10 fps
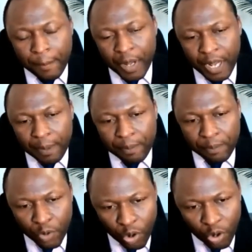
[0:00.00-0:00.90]

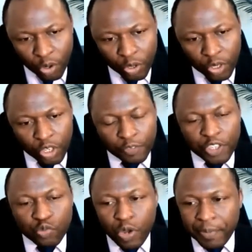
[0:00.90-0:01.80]
more of
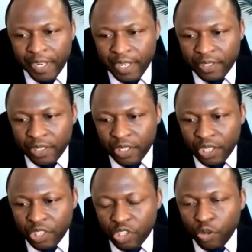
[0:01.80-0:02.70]
these webinars.
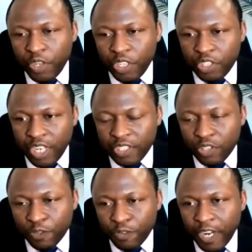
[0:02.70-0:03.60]
So it'd be interesting
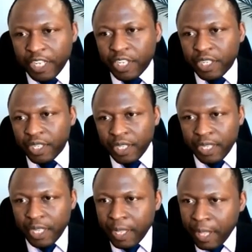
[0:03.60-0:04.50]
to find
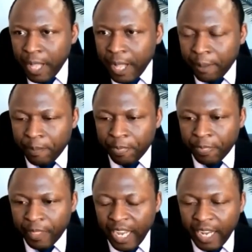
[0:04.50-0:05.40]
a
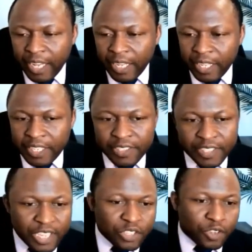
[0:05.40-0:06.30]

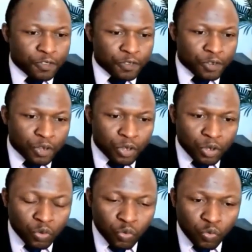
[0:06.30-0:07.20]
sense of
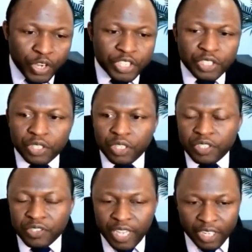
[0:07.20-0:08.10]
which
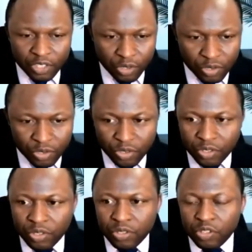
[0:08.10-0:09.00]
sectors
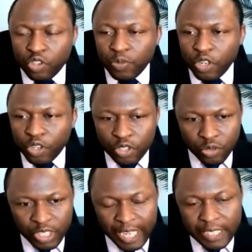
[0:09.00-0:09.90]
you'll be looking to
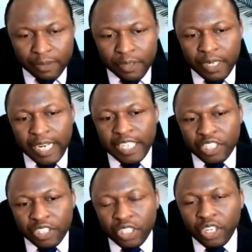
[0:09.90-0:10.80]
get
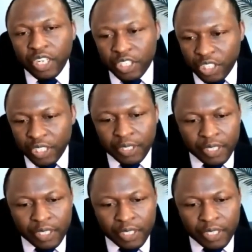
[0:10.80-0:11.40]
additional knowledge in.